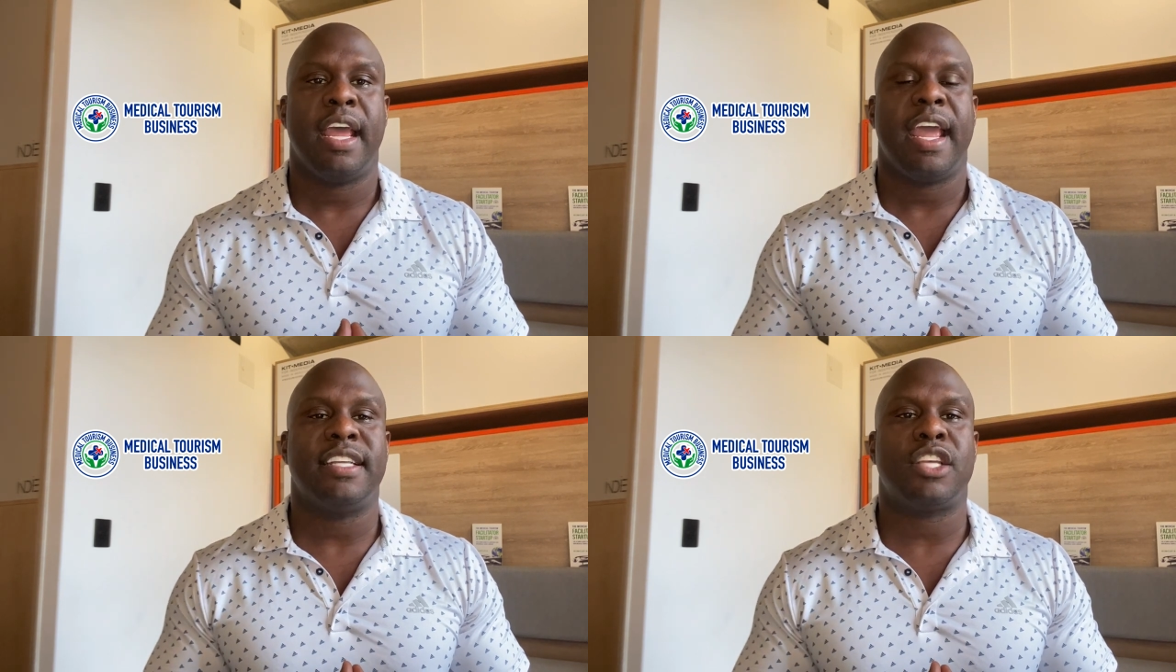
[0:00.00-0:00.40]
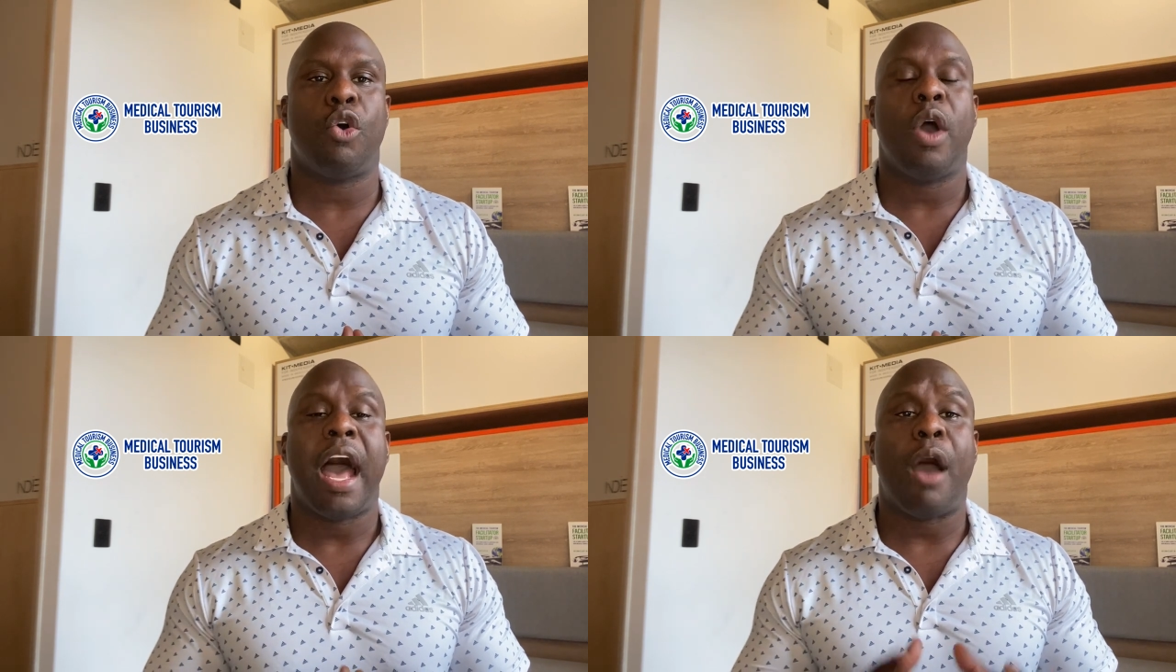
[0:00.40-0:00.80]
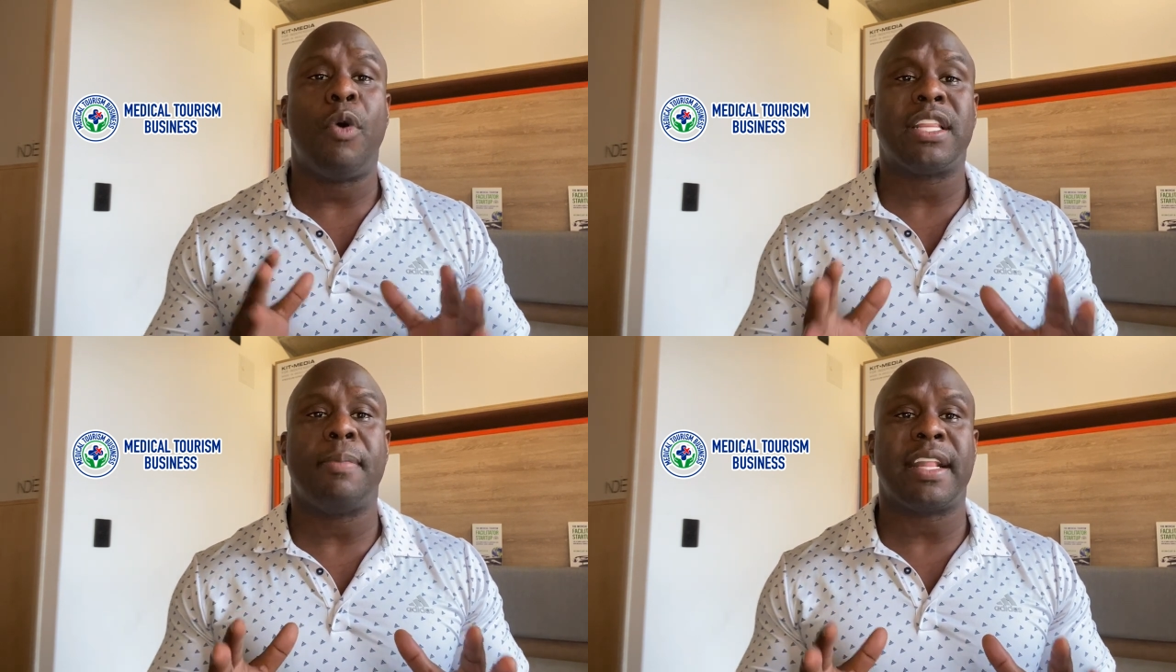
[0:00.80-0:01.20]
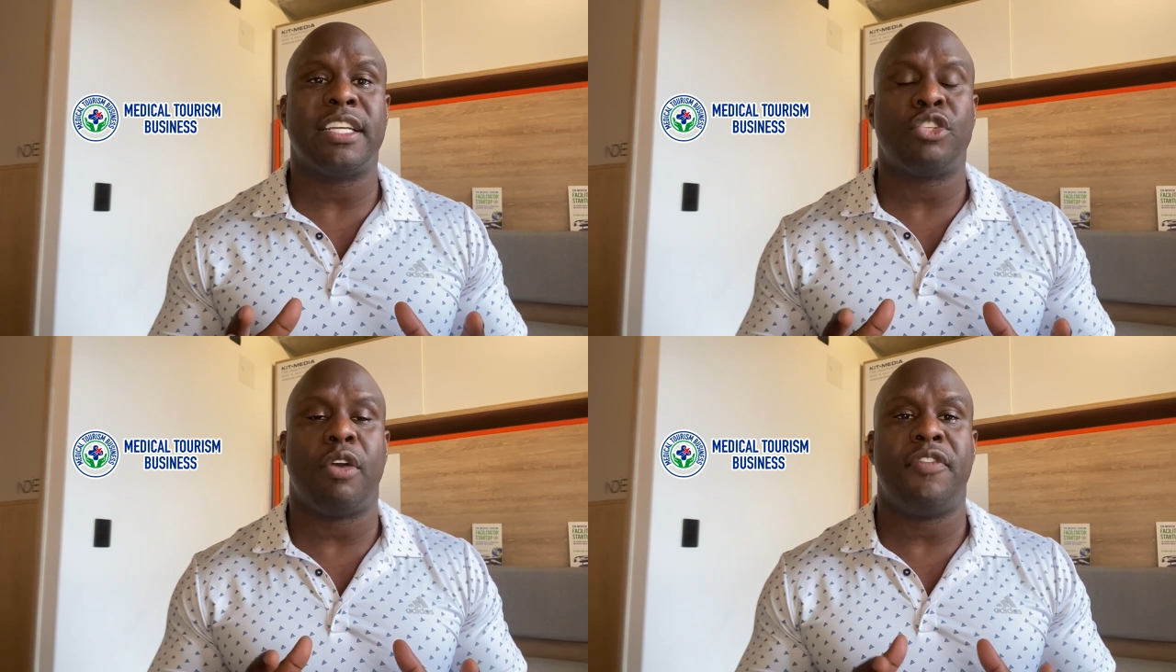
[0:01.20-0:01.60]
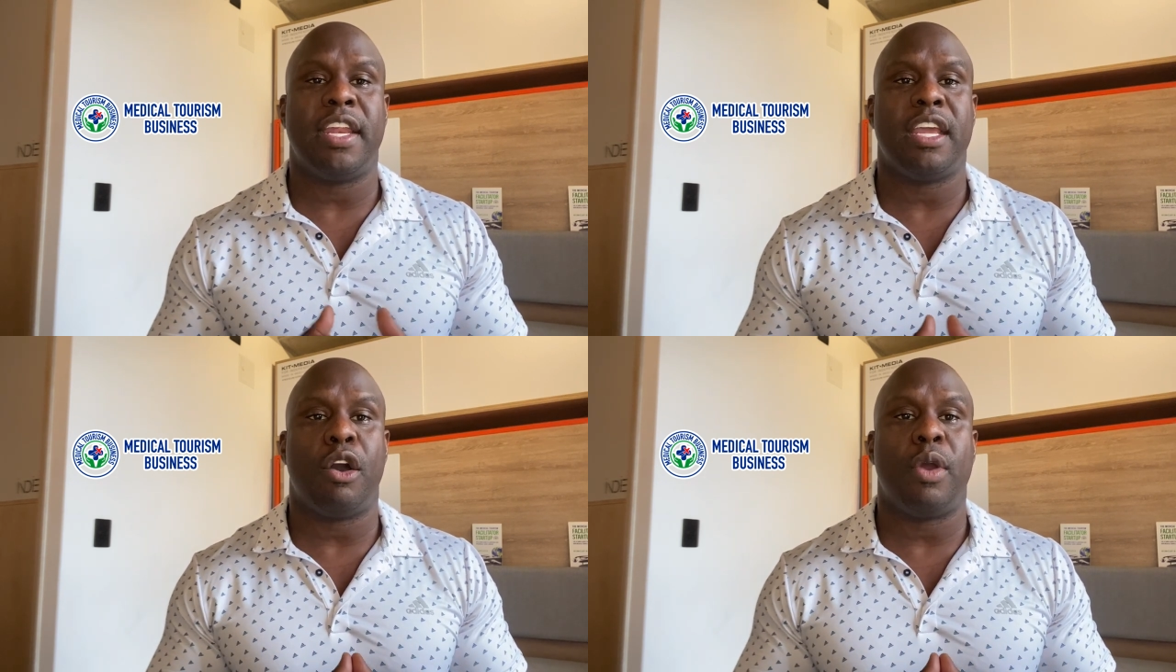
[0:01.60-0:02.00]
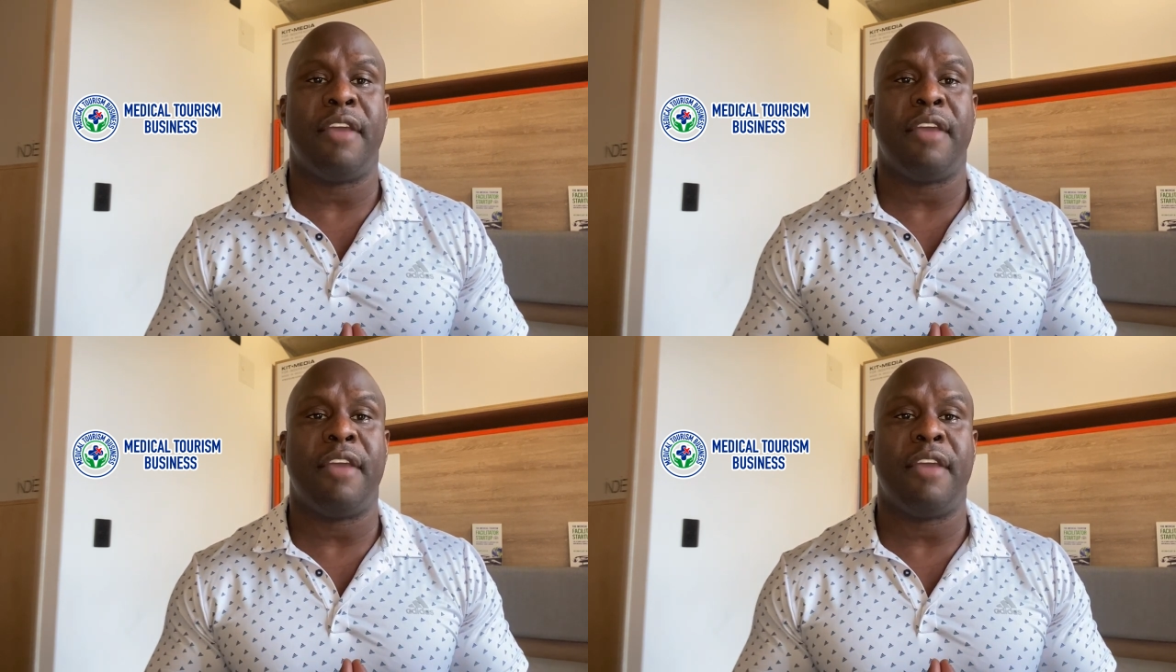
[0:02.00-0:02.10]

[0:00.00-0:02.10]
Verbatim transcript: And so I want to make this short video.